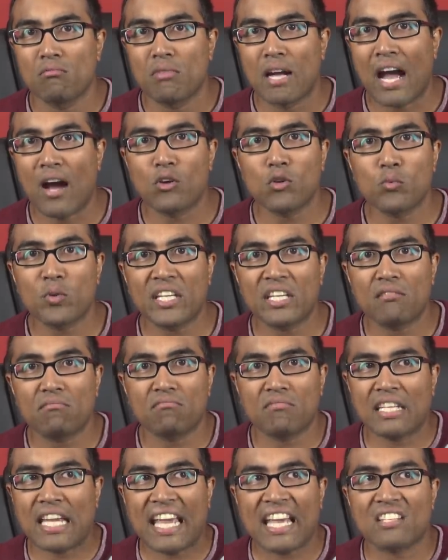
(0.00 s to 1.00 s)
How do we
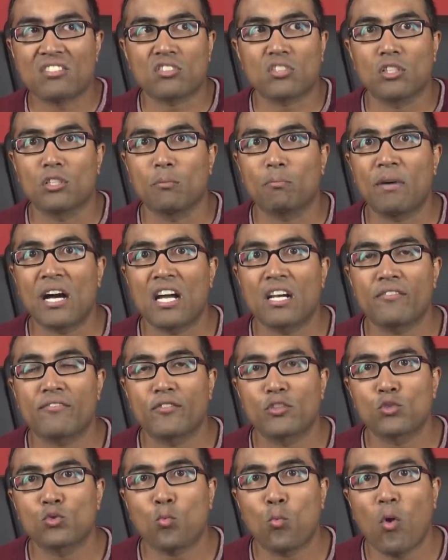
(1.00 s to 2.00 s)
cancel
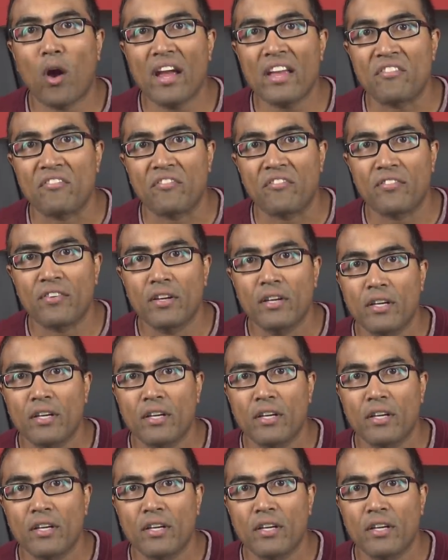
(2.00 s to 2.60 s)
Potiphar's wife?